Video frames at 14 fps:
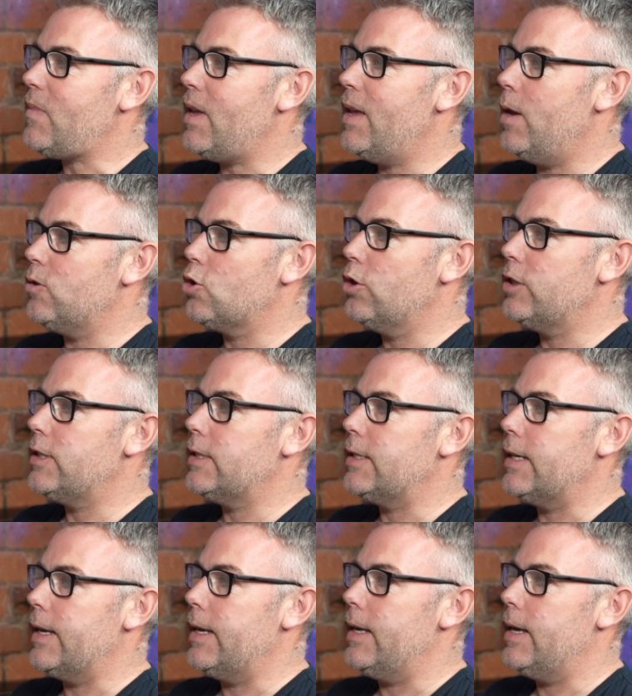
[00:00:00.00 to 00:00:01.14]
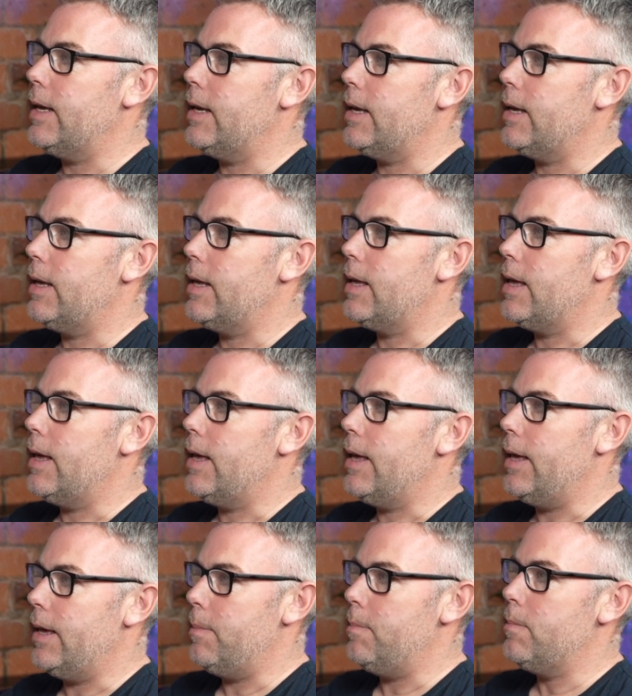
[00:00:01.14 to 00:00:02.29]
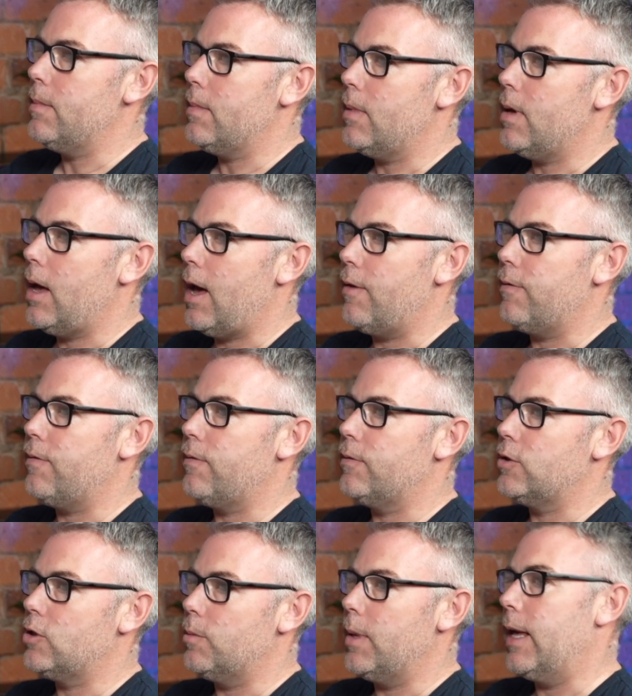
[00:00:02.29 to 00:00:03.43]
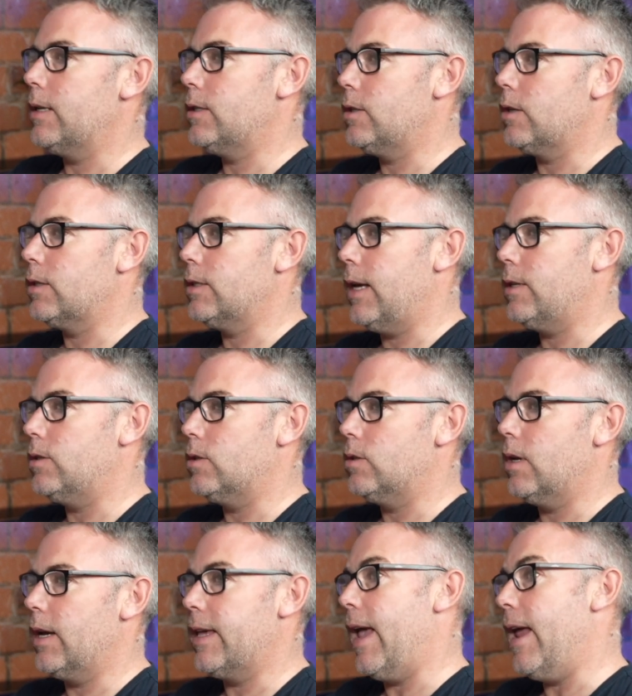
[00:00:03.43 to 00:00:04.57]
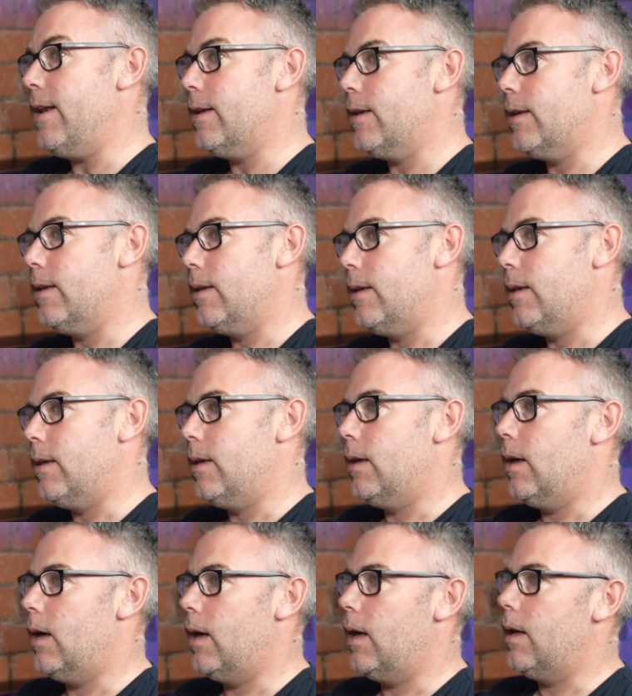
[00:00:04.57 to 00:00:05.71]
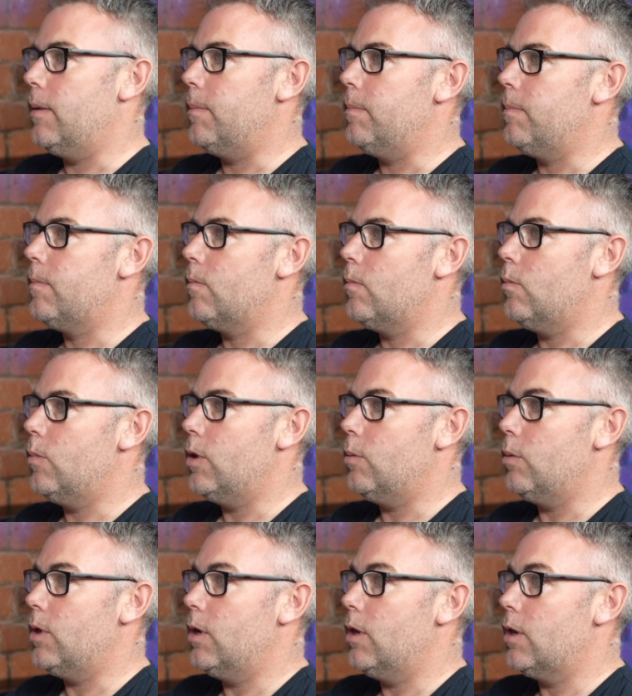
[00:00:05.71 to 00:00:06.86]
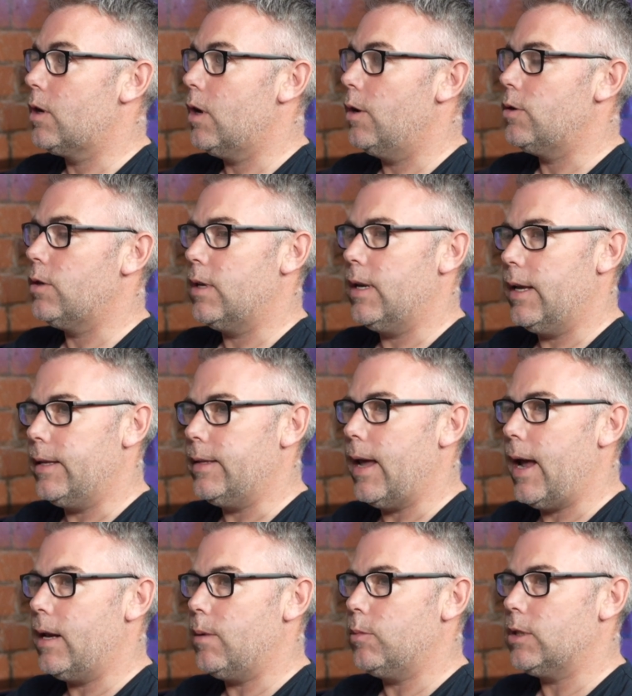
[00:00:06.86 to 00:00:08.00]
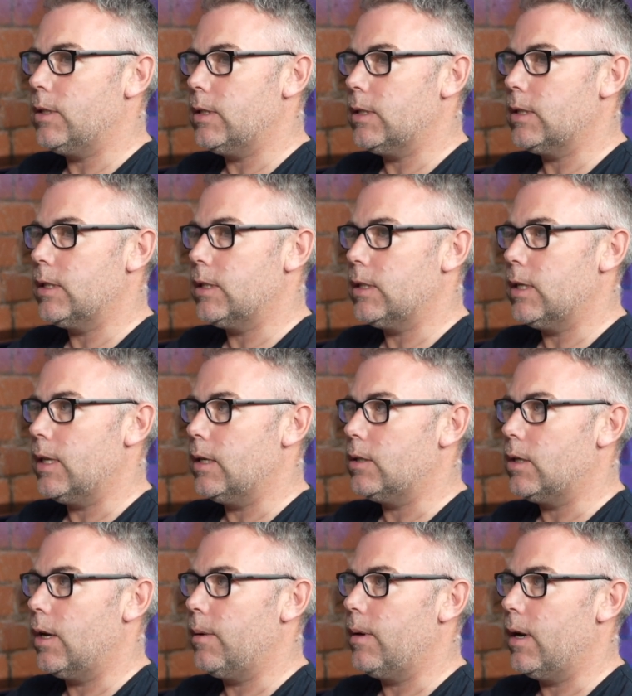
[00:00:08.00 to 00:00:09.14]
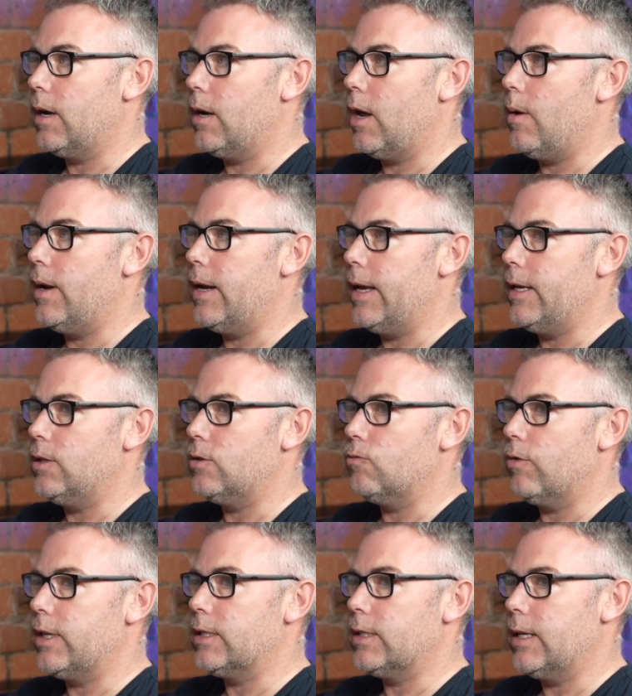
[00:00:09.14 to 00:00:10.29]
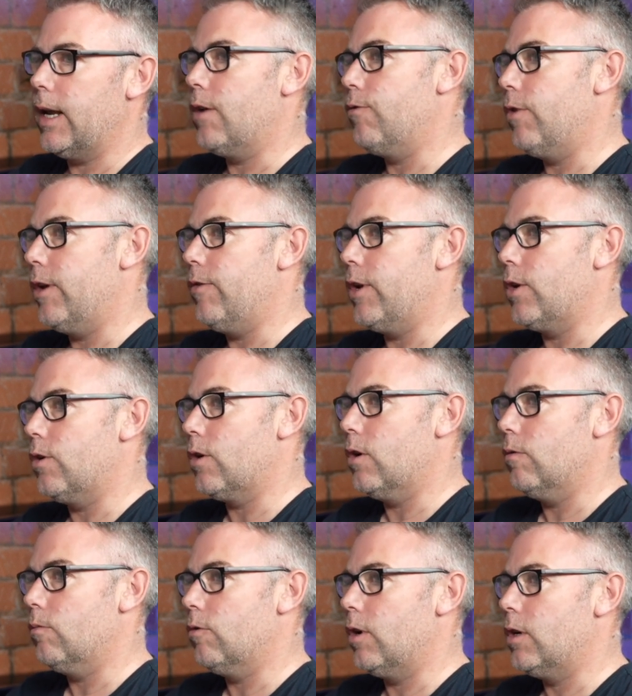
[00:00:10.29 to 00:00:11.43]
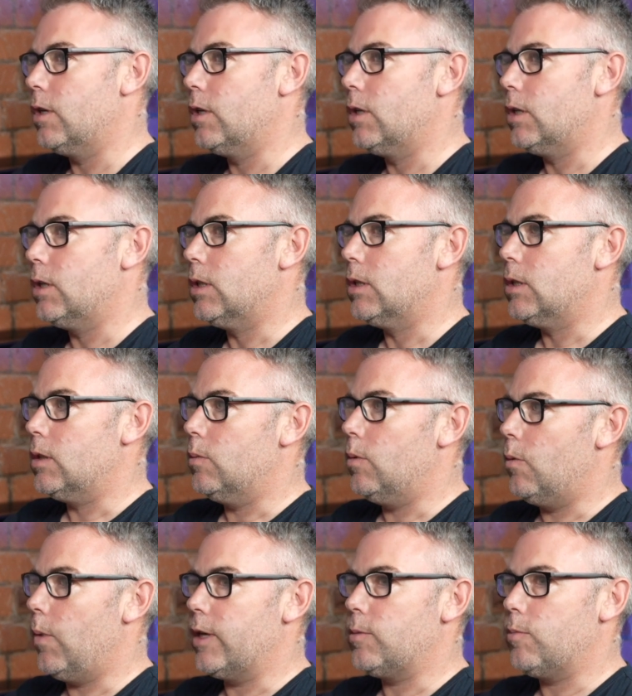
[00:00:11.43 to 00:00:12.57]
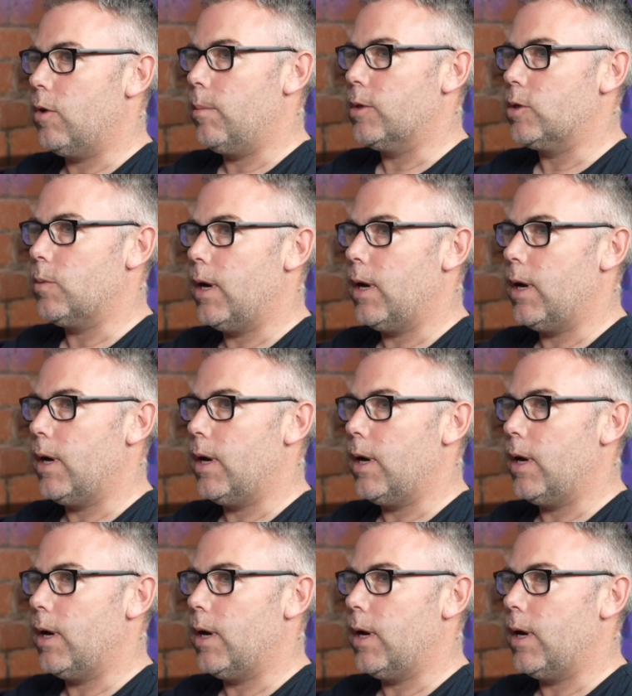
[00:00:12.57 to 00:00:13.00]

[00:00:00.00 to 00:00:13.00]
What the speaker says: It was good to see him have some of that success again. But with another coach, with Lee Dan, he was his assistant. So I know Lee's recently had a really, really good cup run with West Brom as